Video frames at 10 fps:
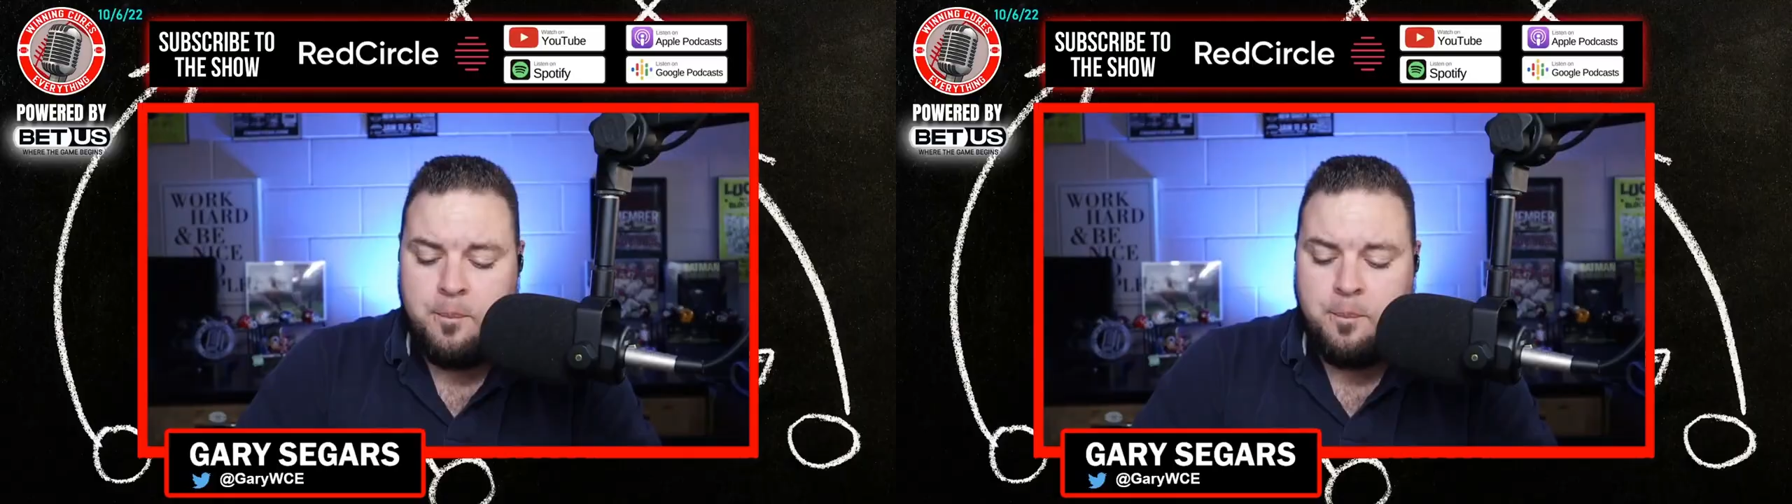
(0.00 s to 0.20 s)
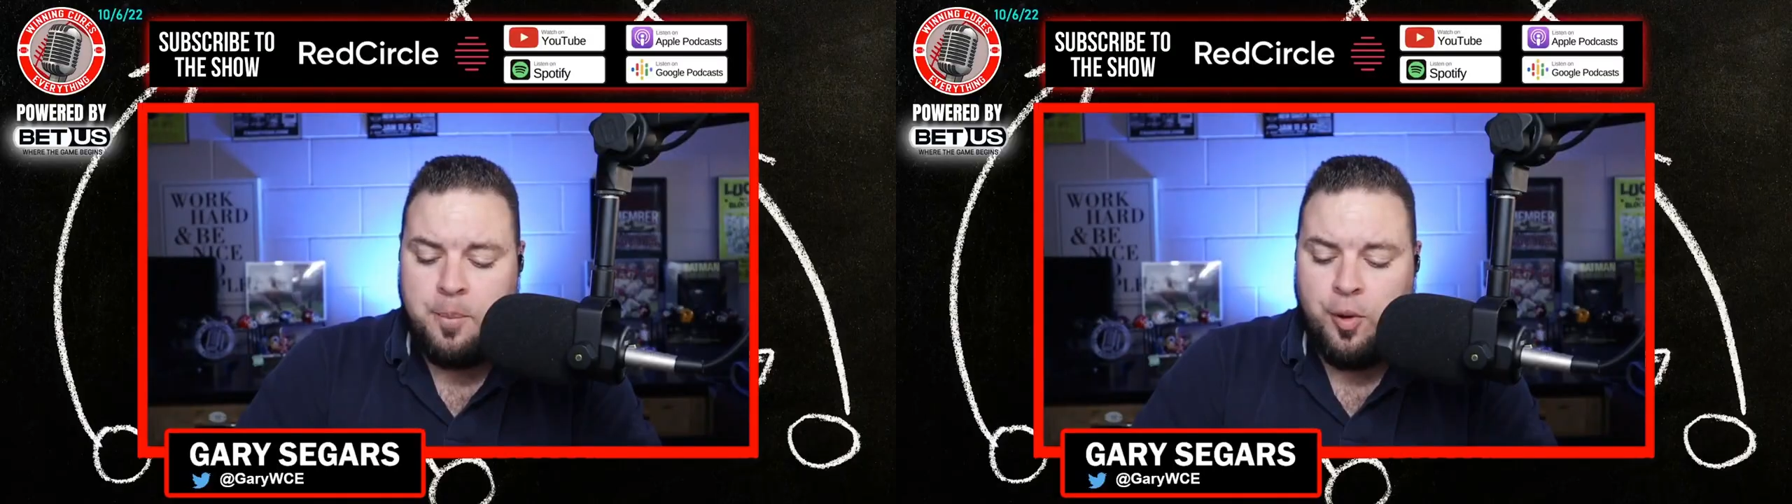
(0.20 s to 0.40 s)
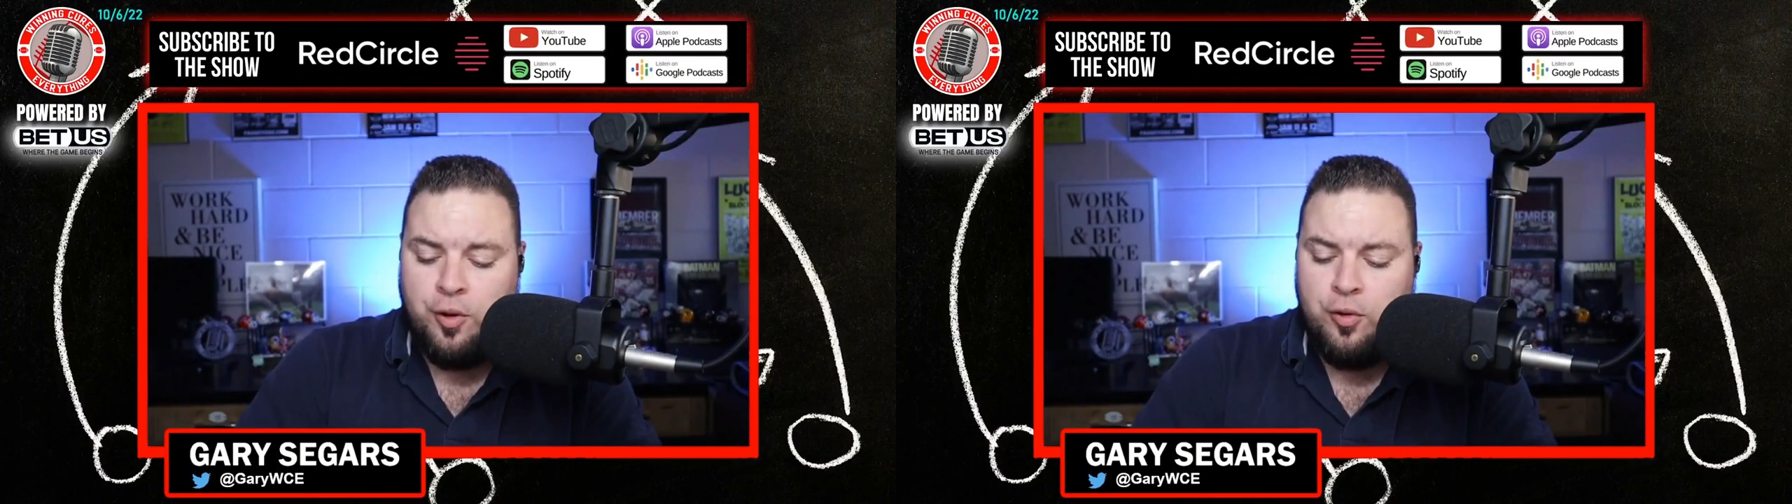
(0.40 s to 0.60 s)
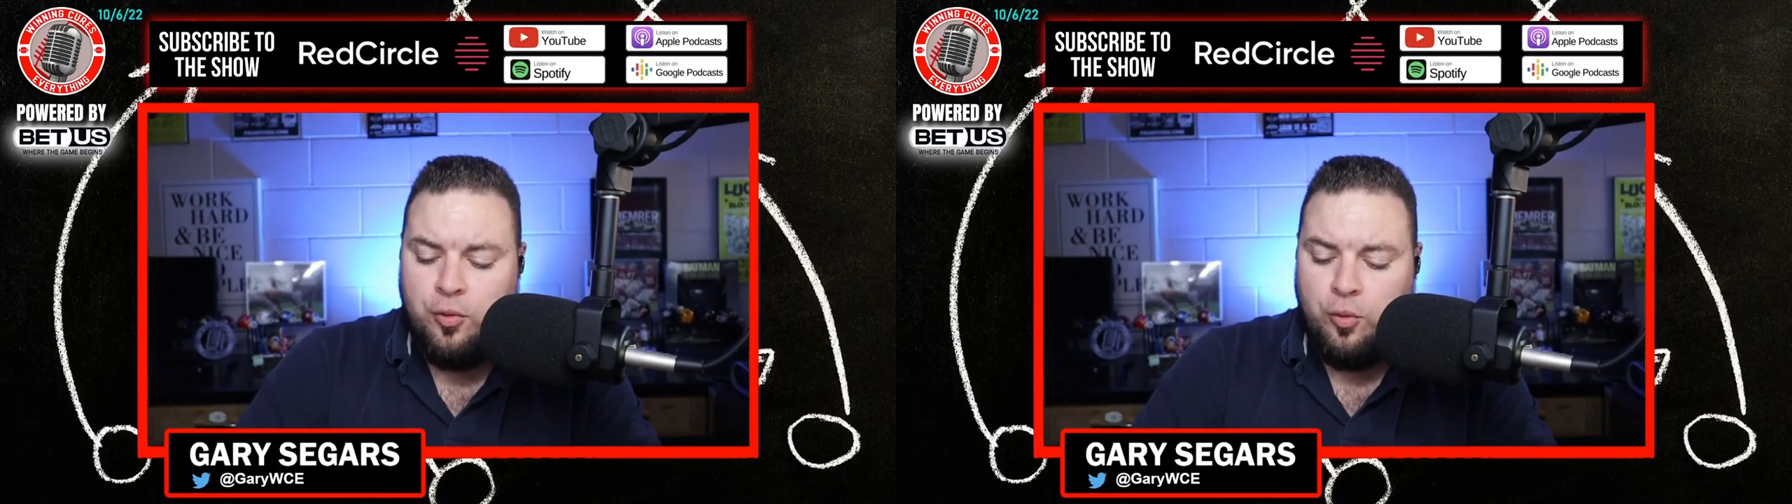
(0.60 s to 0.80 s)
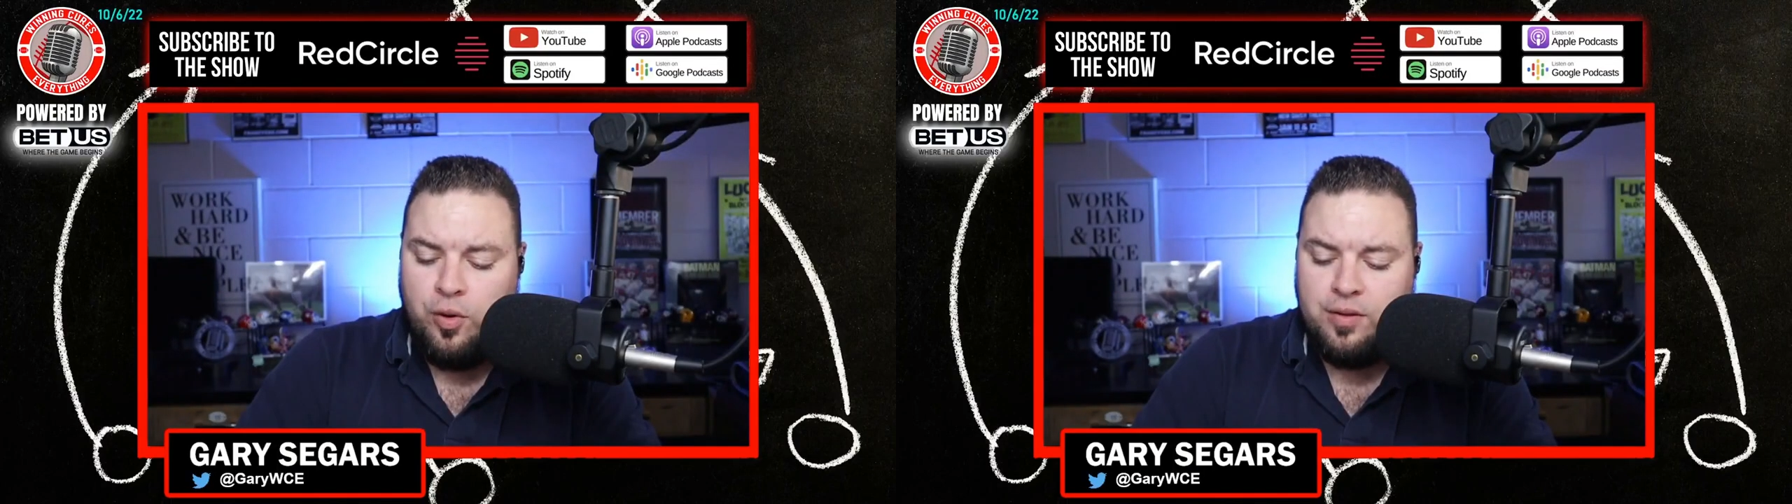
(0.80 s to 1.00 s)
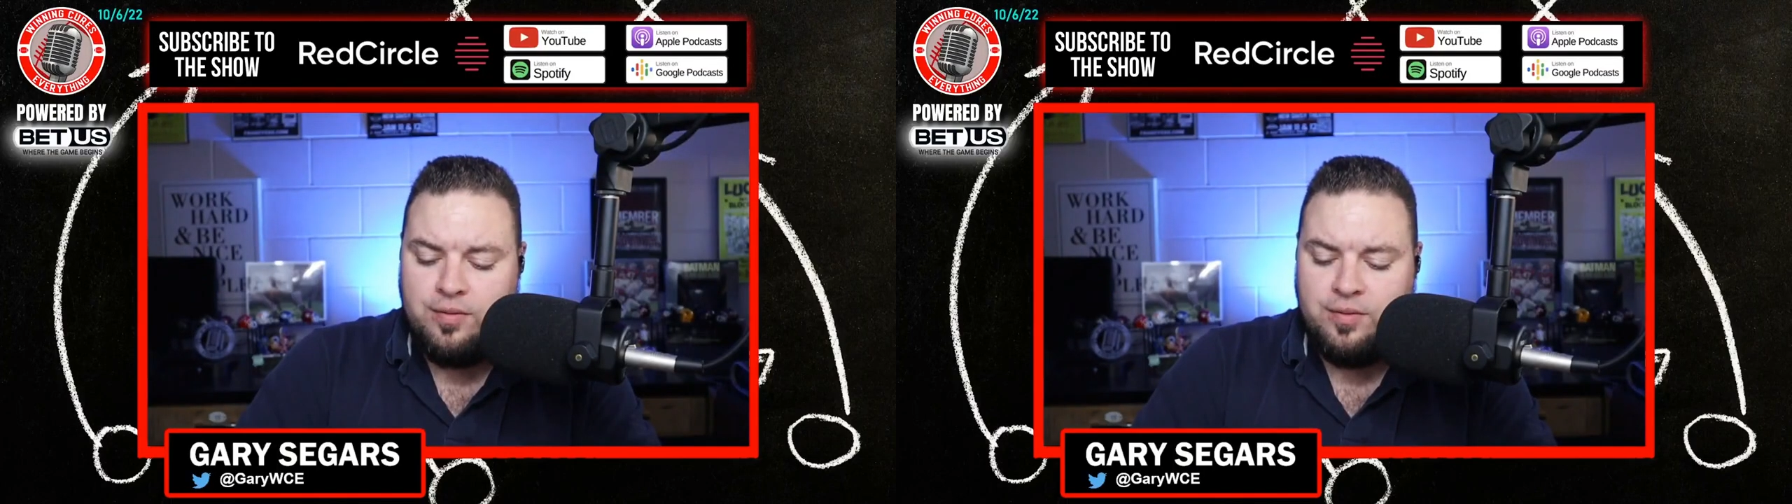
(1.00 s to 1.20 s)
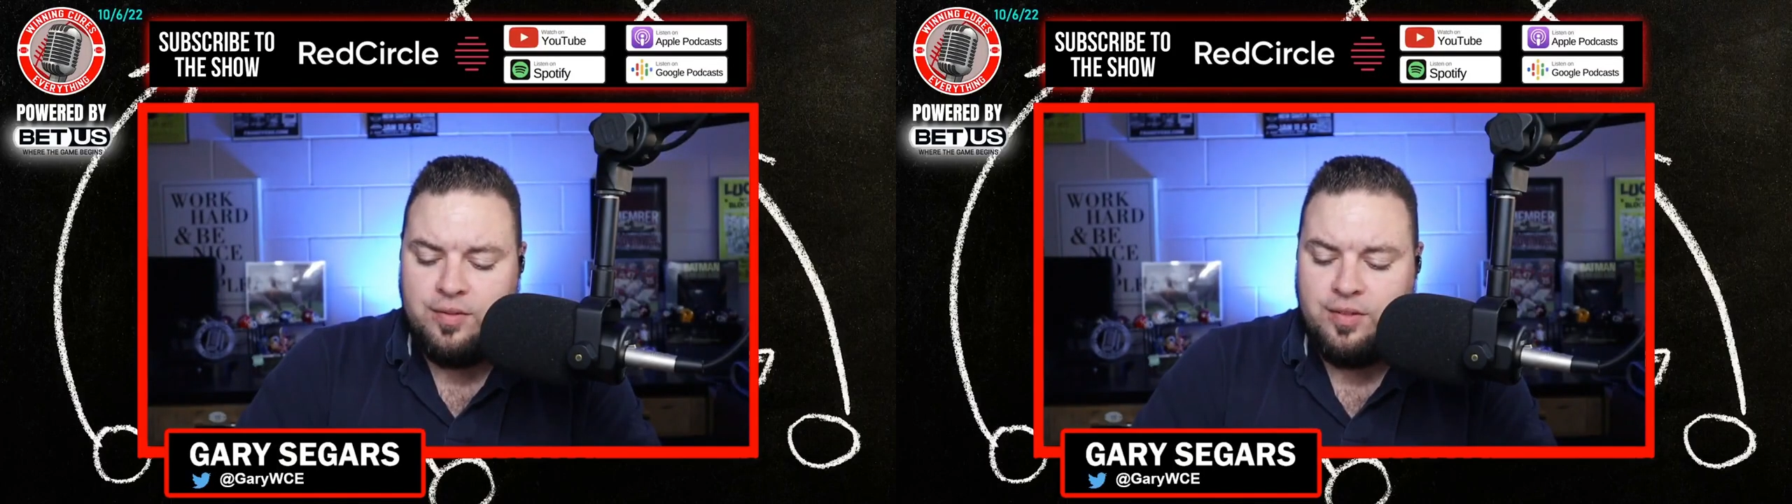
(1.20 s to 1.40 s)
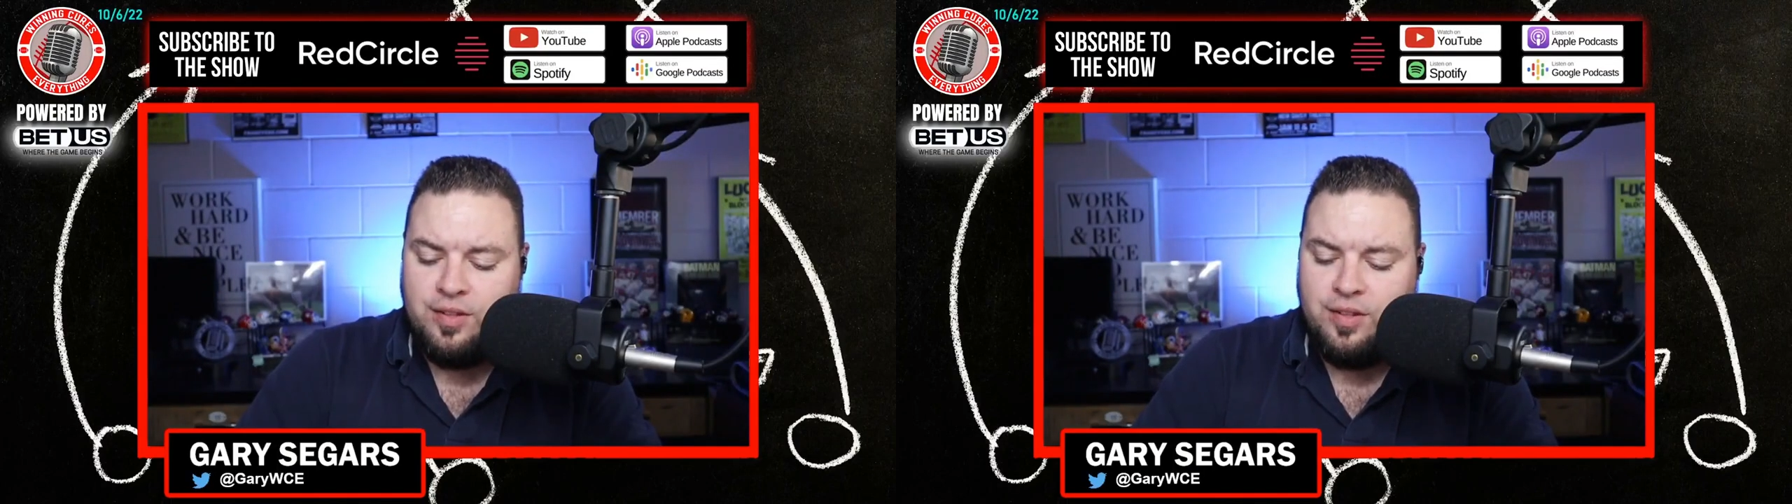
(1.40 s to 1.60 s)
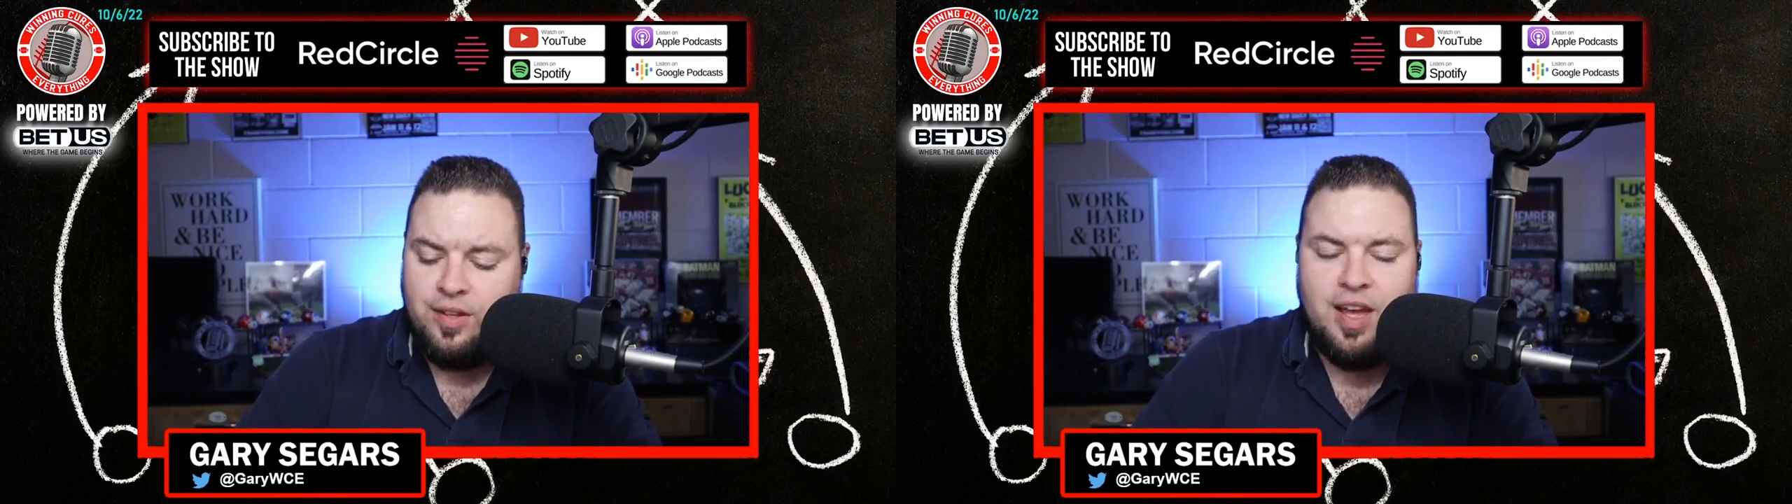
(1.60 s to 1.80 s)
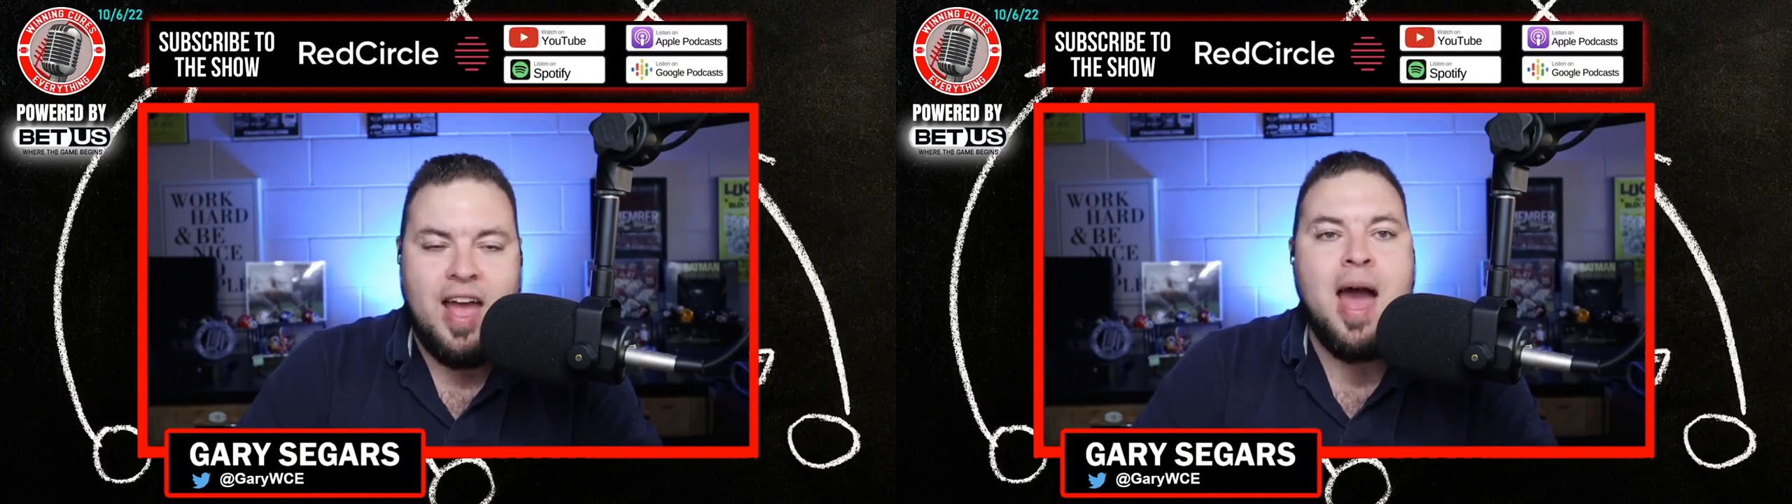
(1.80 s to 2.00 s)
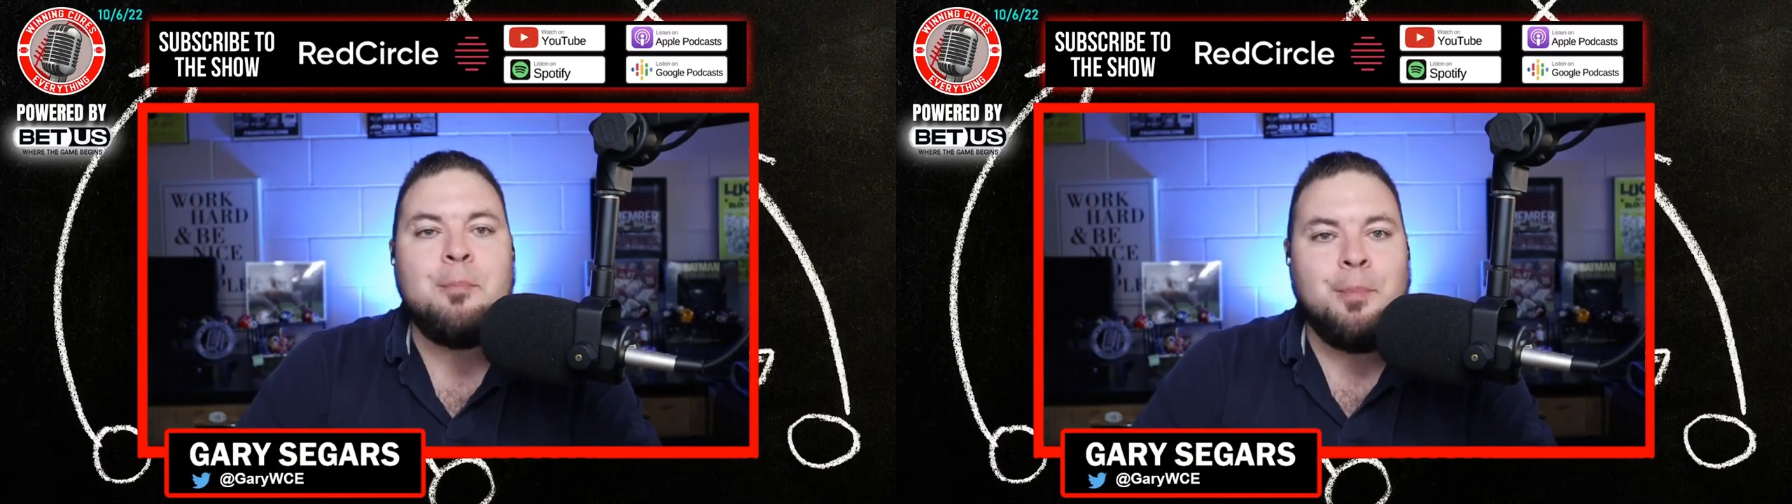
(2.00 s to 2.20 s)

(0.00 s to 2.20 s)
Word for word: Purdue at